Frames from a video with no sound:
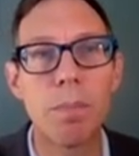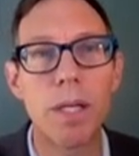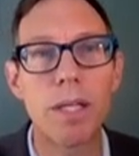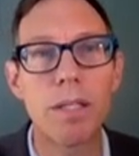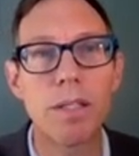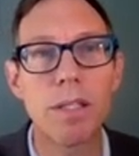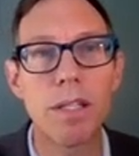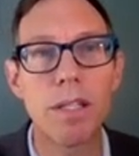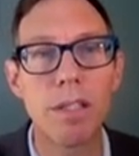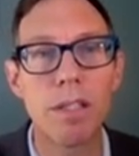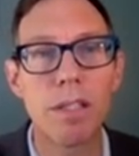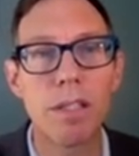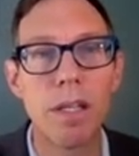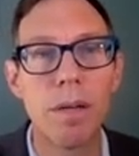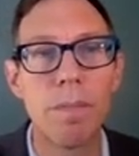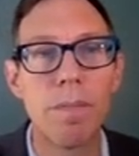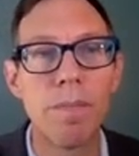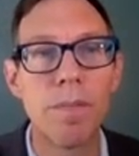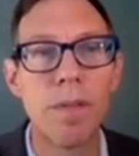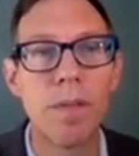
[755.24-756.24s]
species.
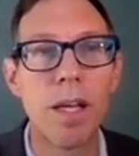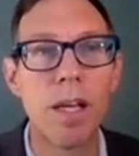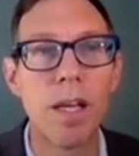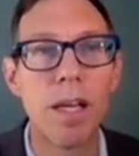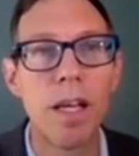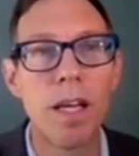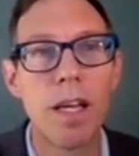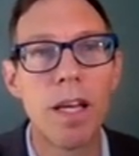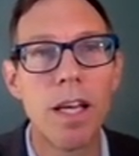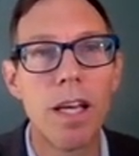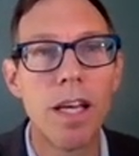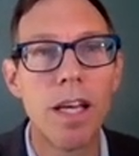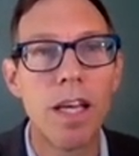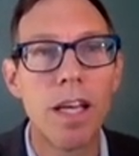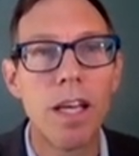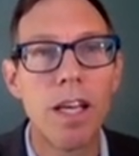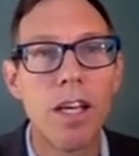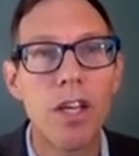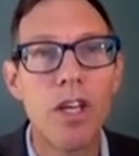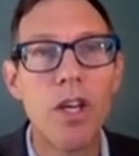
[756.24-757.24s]

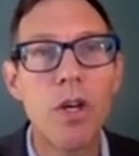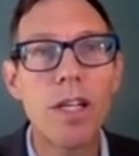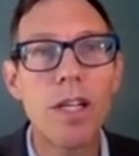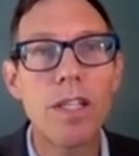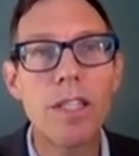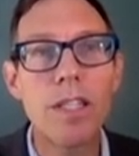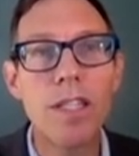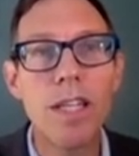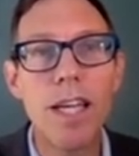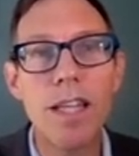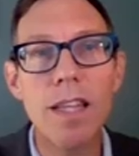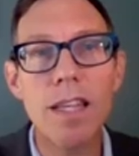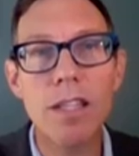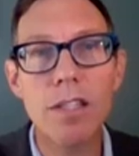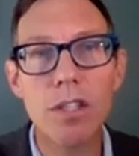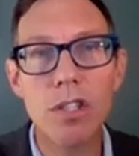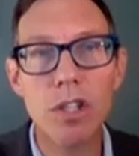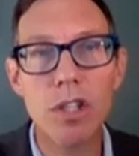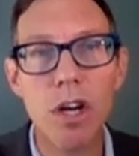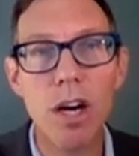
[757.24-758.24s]
You can see
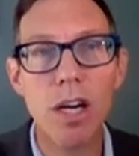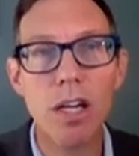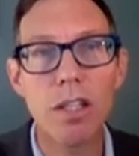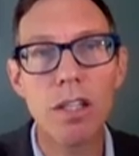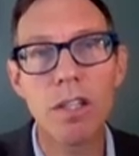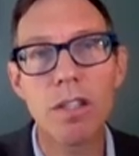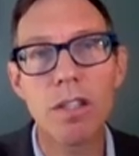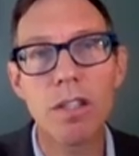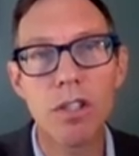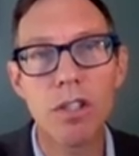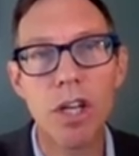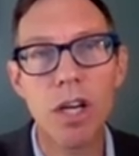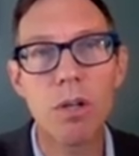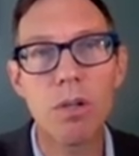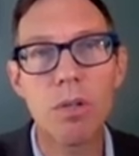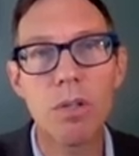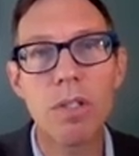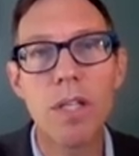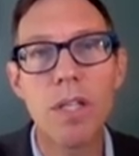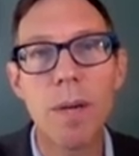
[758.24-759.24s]
this chart
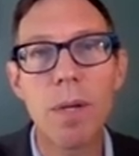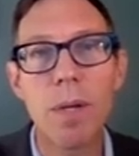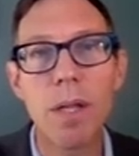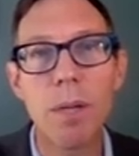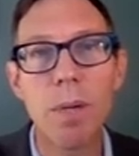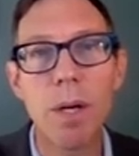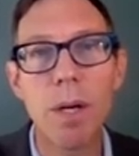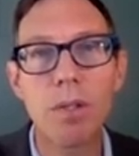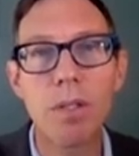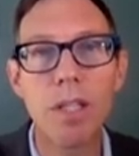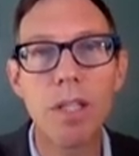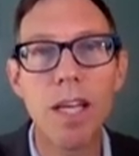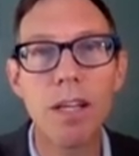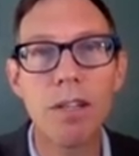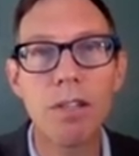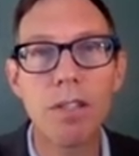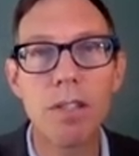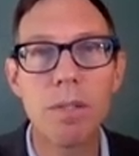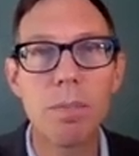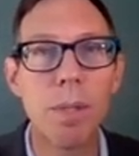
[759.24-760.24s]
shows some of the most
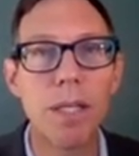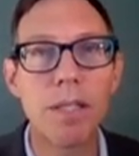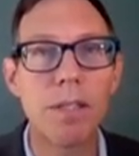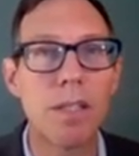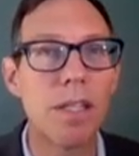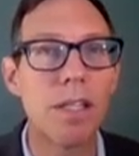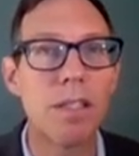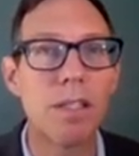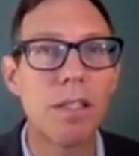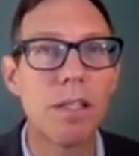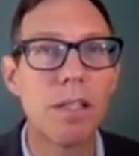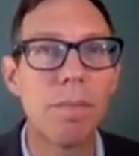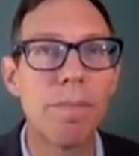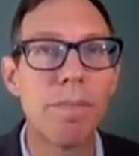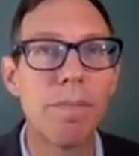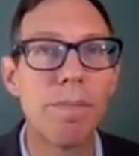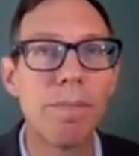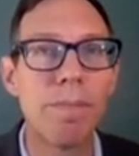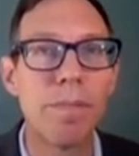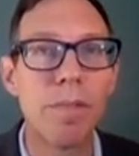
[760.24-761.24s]
killed species.
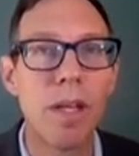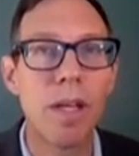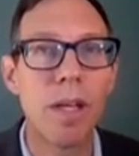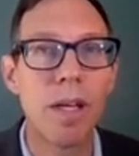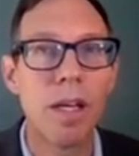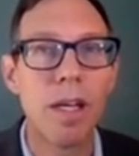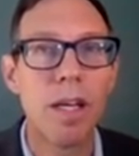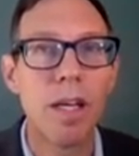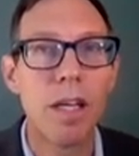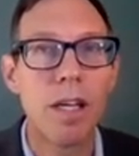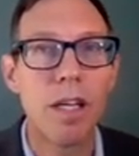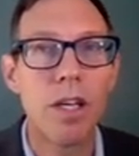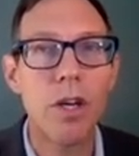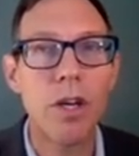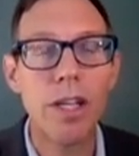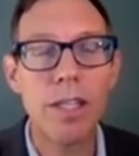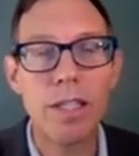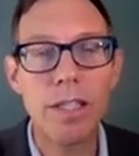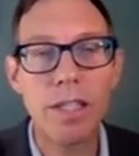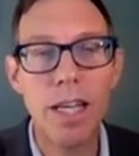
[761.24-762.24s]

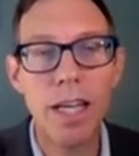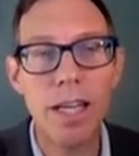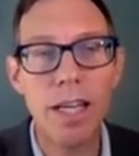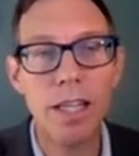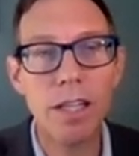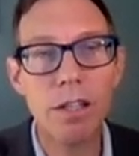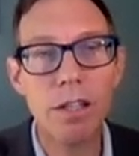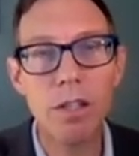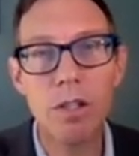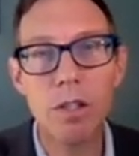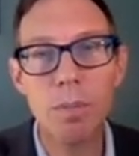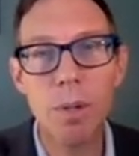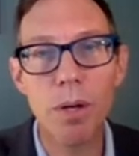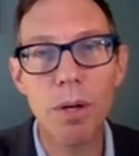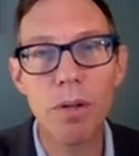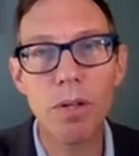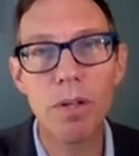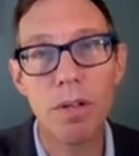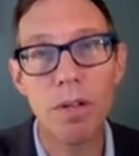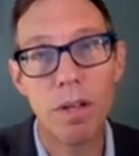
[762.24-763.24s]
You can see it includes
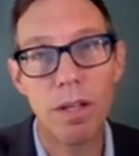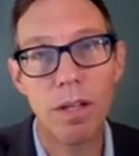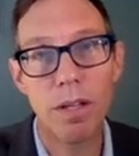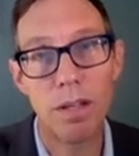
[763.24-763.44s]
both